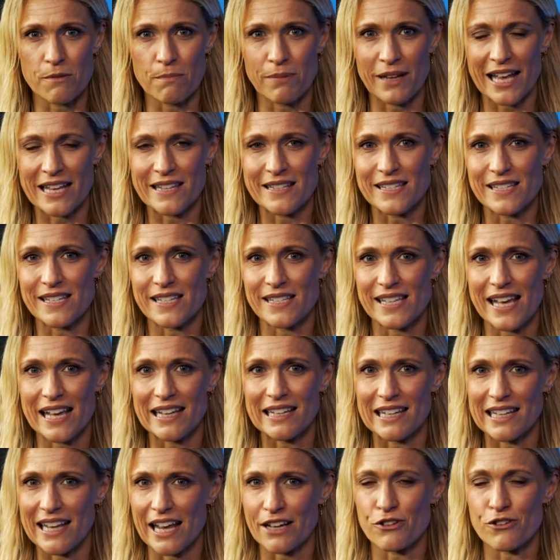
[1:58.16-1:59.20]
with plans to
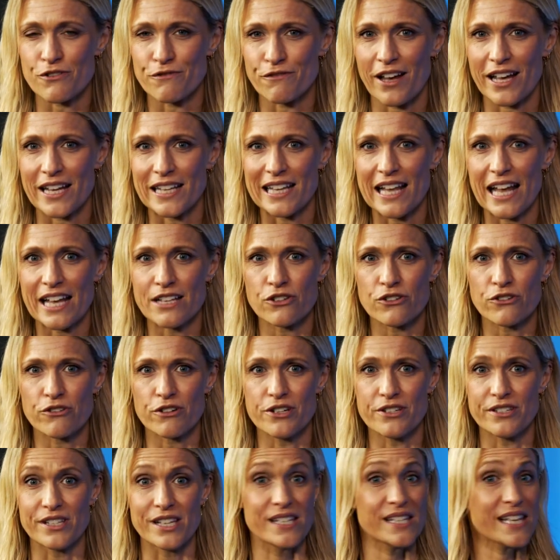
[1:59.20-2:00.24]
sell electrified Land
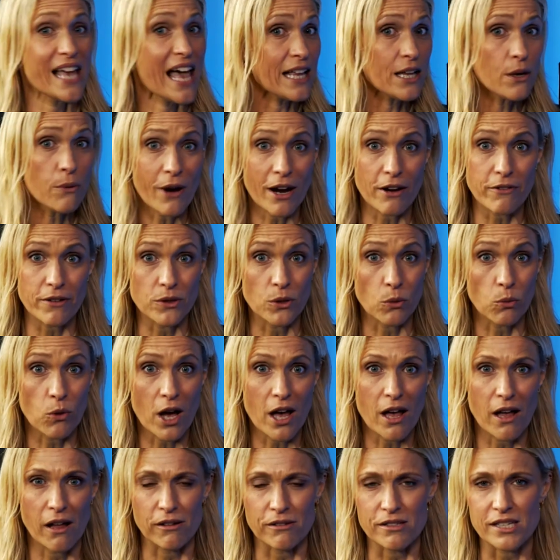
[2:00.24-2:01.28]
Cruisers anywhere in the
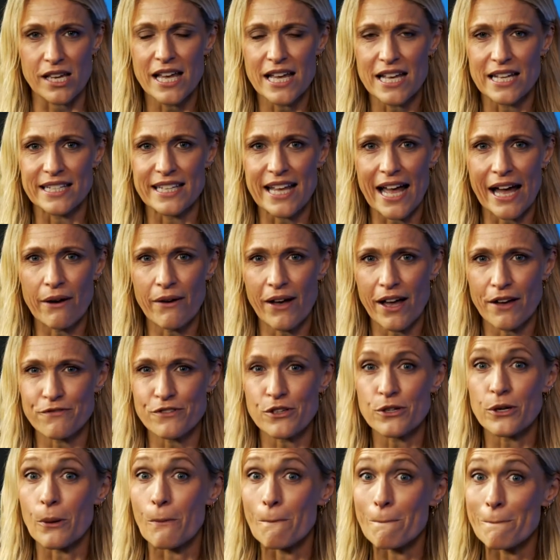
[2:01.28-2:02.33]
world now have
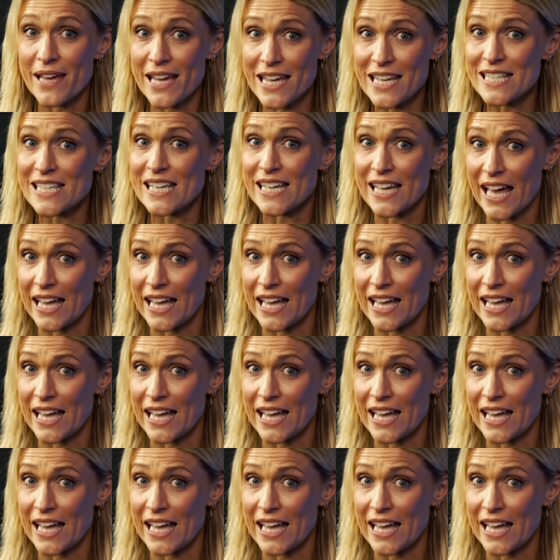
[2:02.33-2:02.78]
to compete